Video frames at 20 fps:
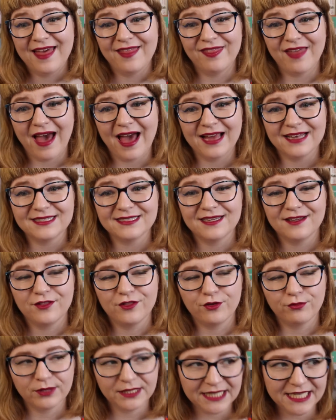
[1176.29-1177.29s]
that
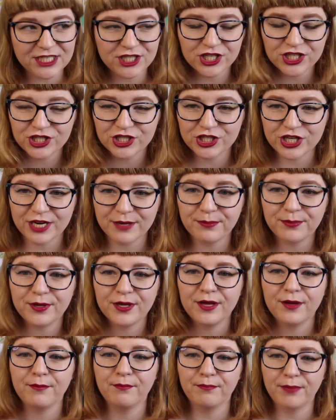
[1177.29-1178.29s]
the relationship
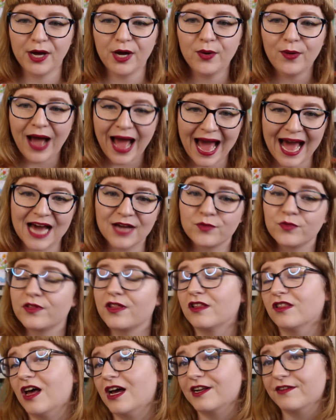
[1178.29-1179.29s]
Bo had with
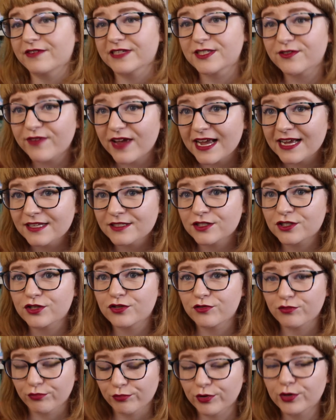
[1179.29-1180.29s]
a lot of his fans
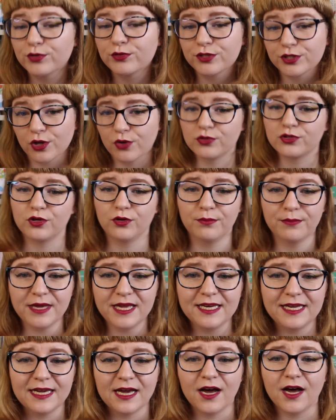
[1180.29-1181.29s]
through social
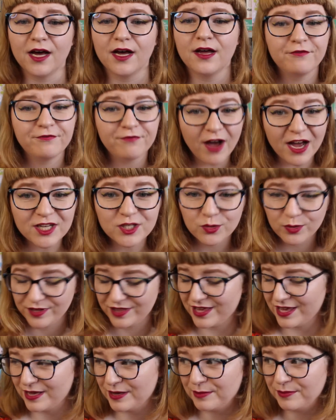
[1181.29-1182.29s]
media fucked
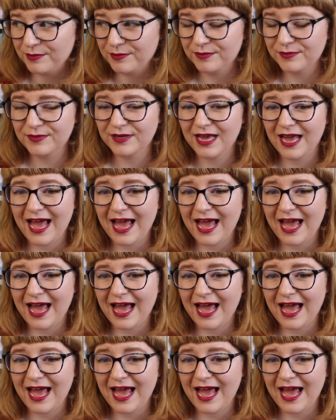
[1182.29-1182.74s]
with him